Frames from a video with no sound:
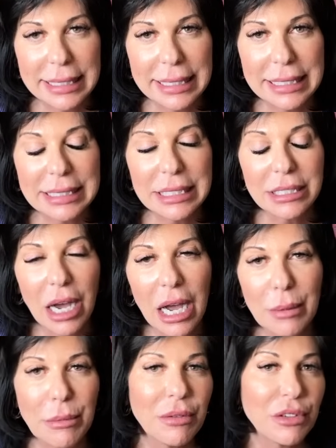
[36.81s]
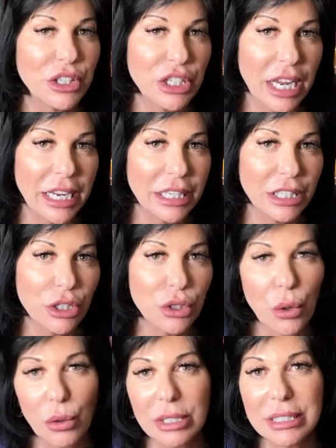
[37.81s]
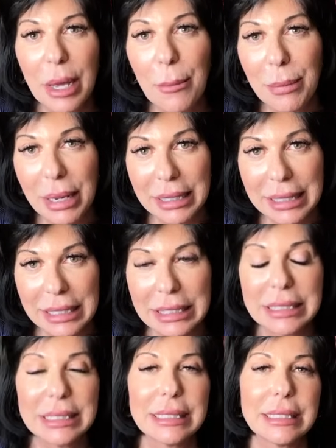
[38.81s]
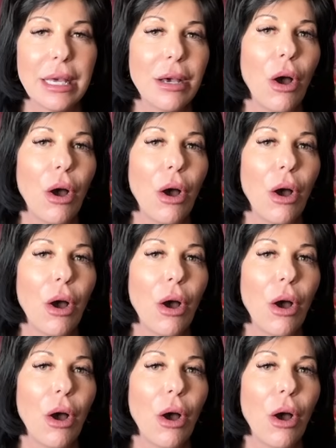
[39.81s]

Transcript: It is a time of change towards abundance.